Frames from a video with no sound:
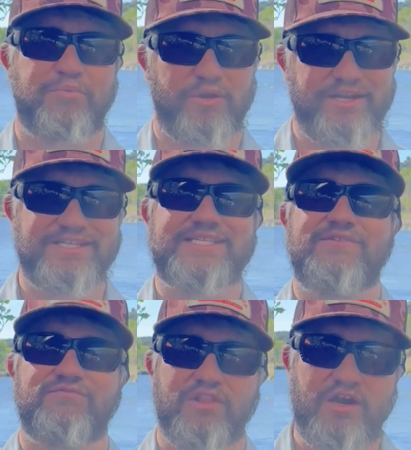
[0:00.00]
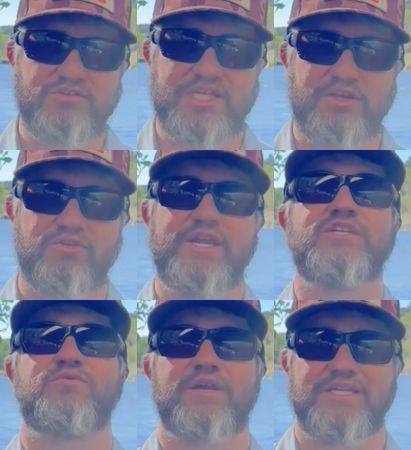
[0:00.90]
We're going to see flows
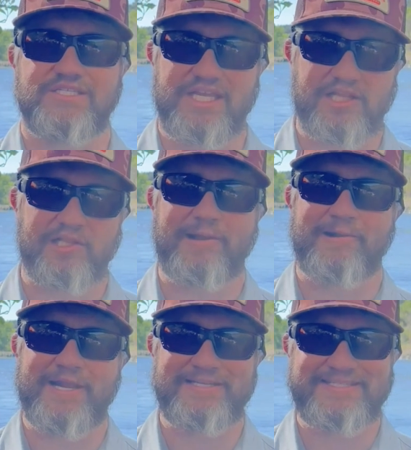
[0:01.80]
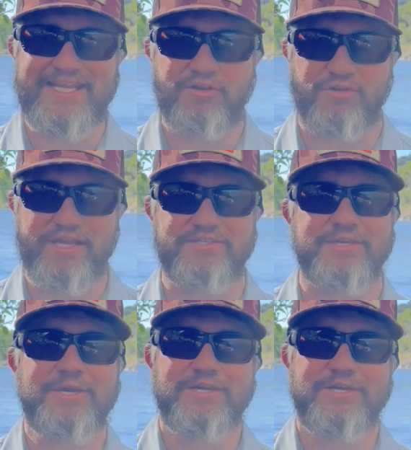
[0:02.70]
increase. We're going to see clarity decrease.